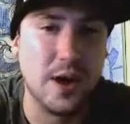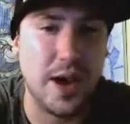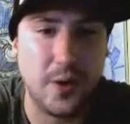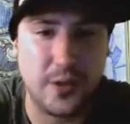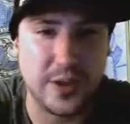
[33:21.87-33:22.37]

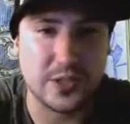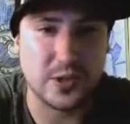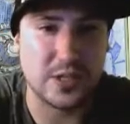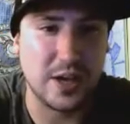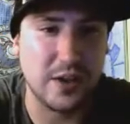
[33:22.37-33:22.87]
how things
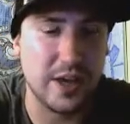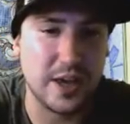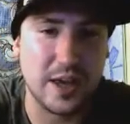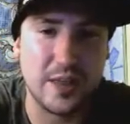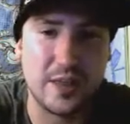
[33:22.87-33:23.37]
are
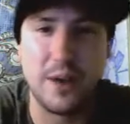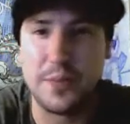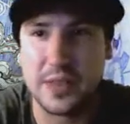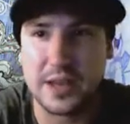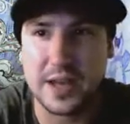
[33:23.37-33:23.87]
selling, the up
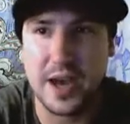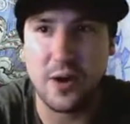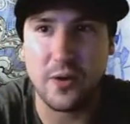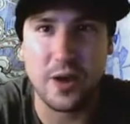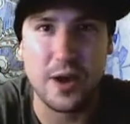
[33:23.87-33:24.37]
and the
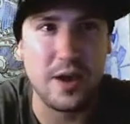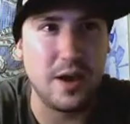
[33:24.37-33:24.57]
down,